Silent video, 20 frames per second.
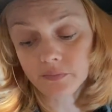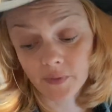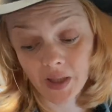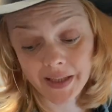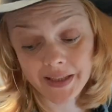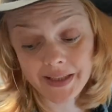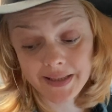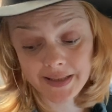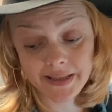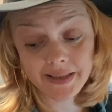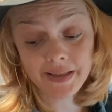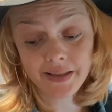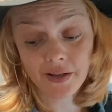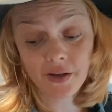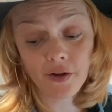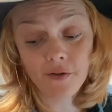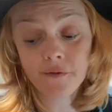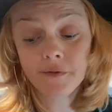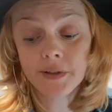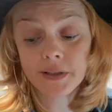I see the
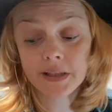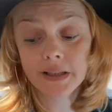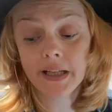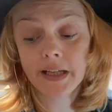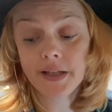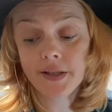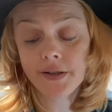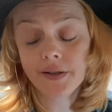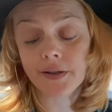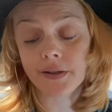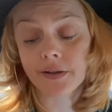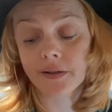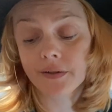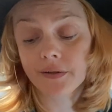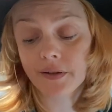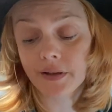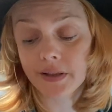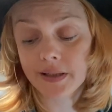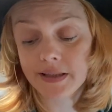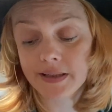conversation.
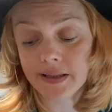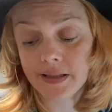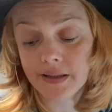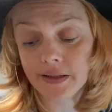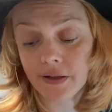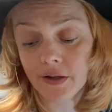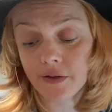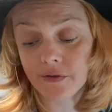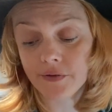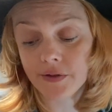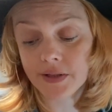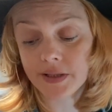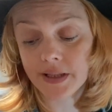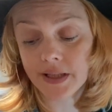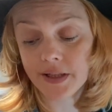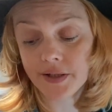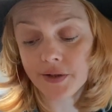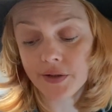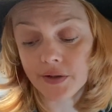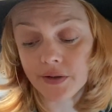I see the
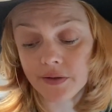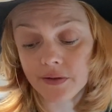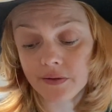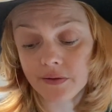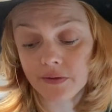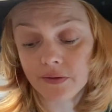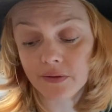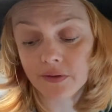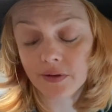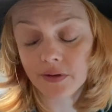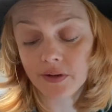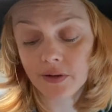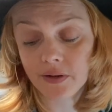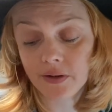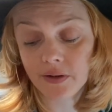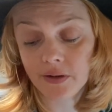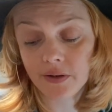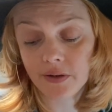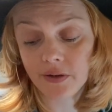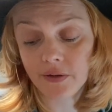conversation
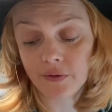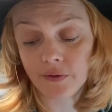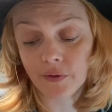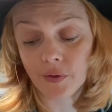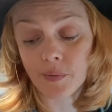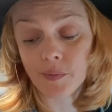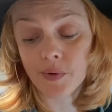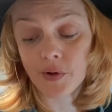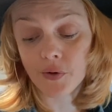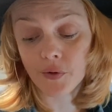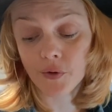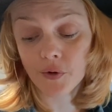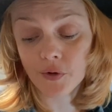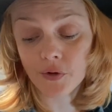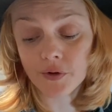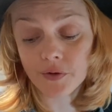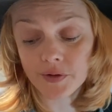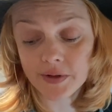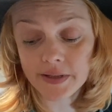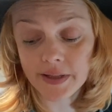from
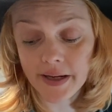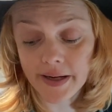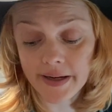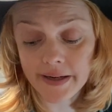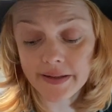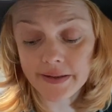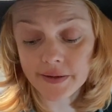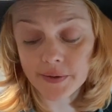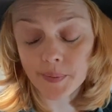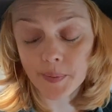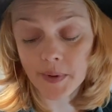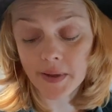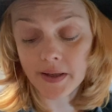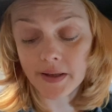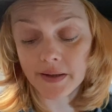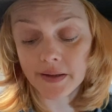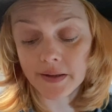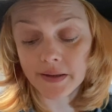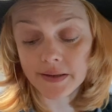your side as well.